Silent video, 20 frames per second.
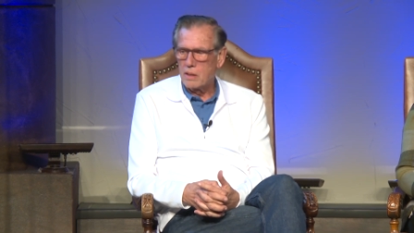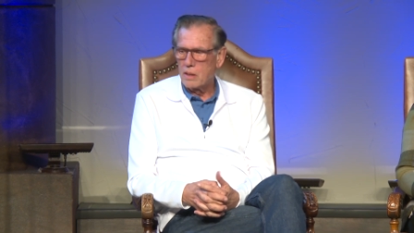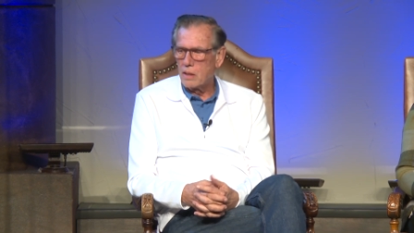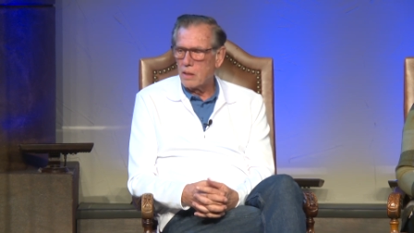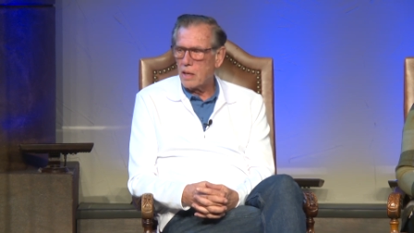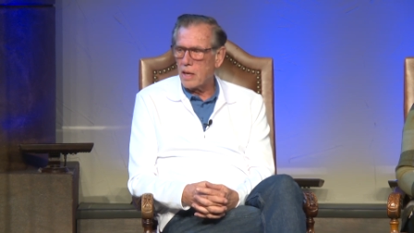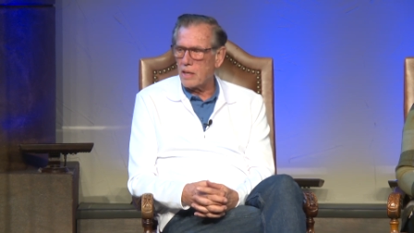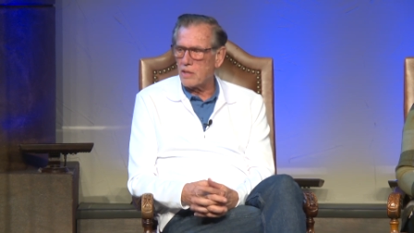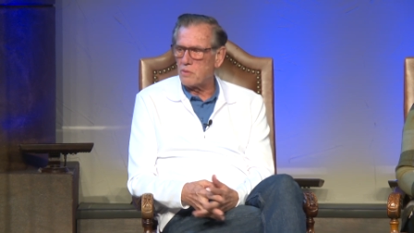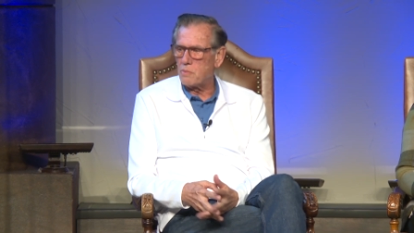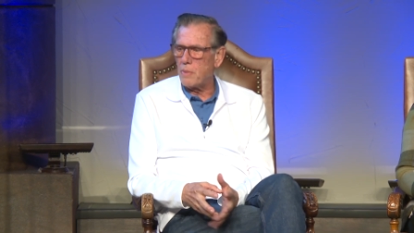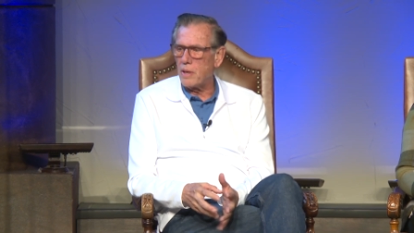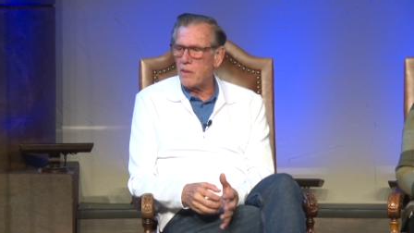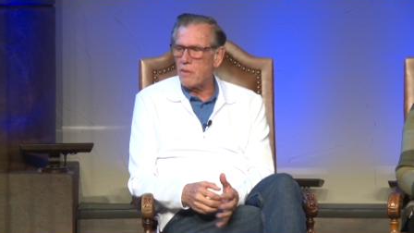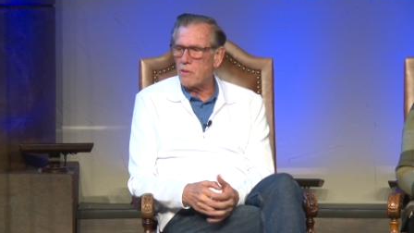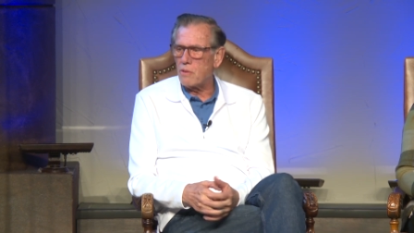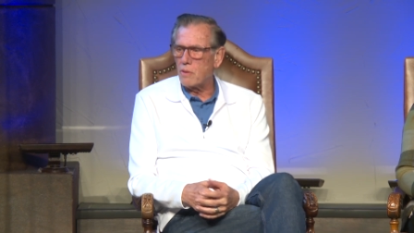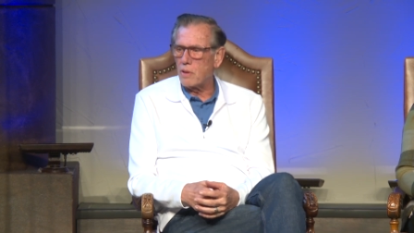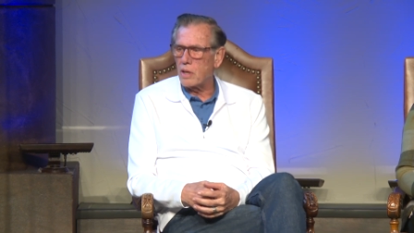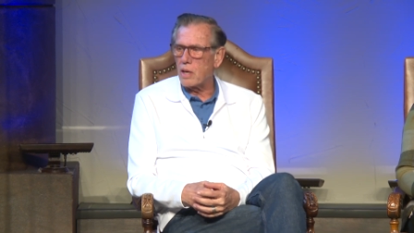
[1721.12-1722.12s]
has
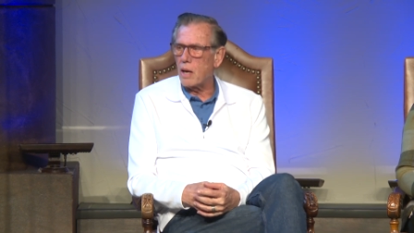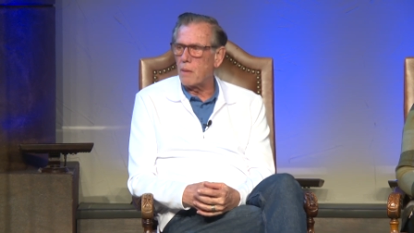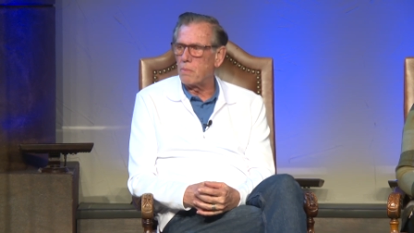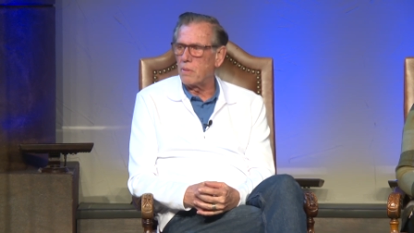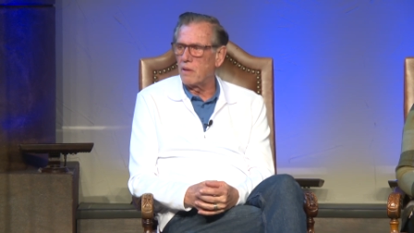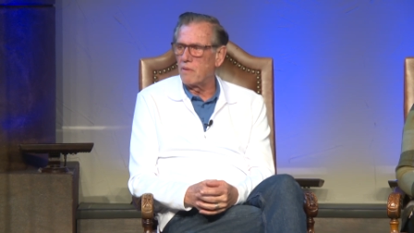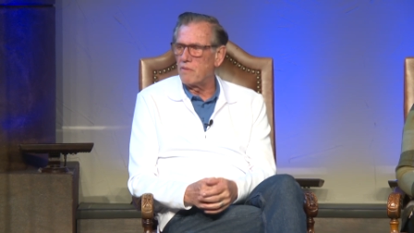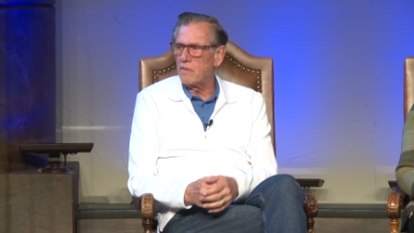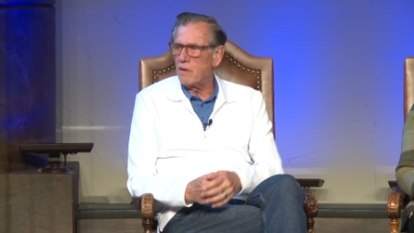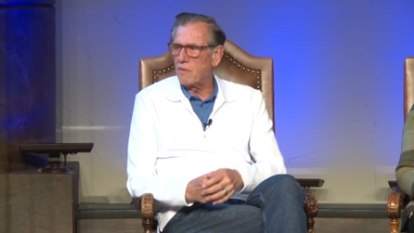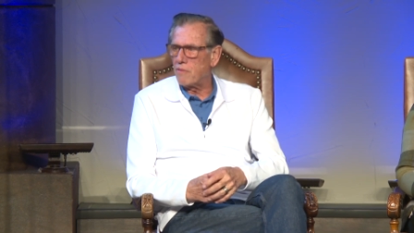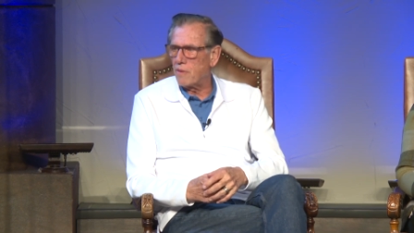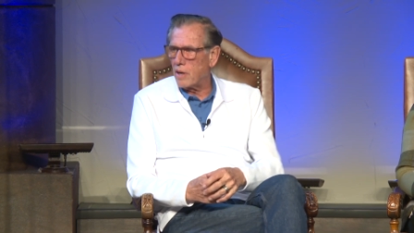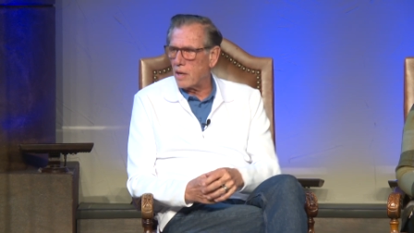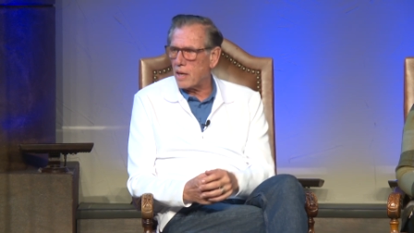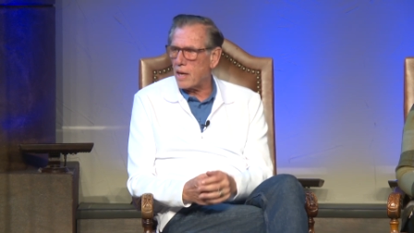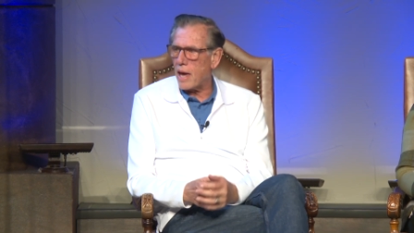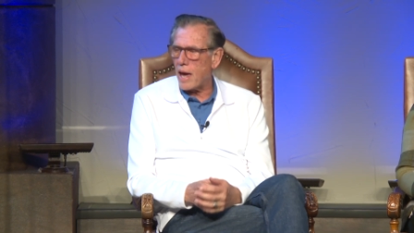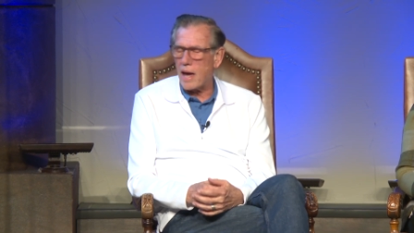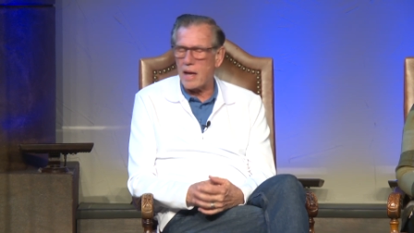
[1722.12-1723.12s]
been through a couple of different
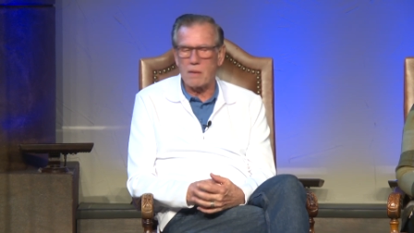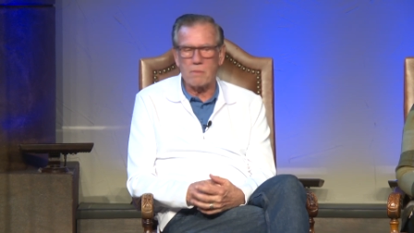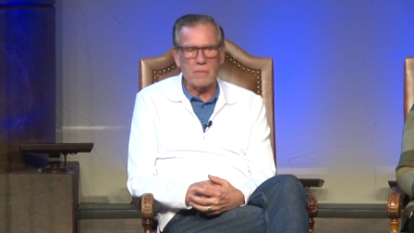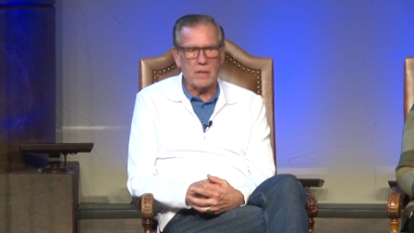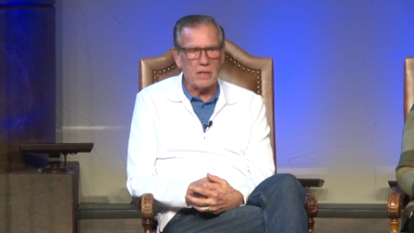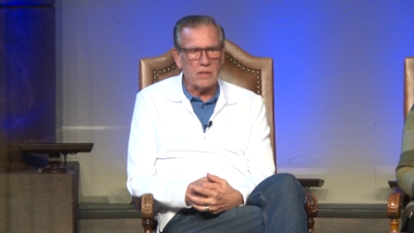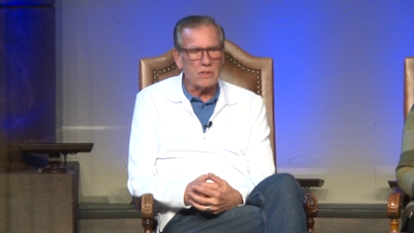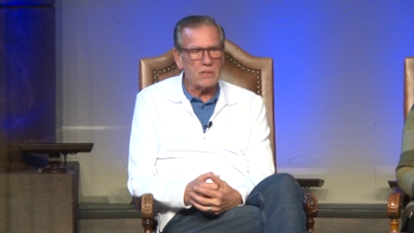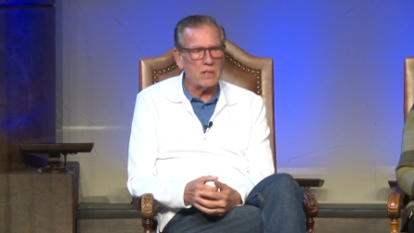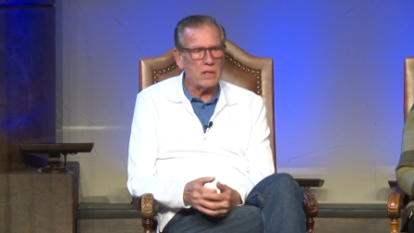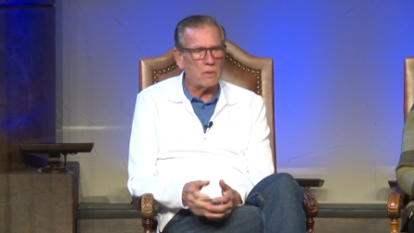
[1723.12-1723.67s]
academies.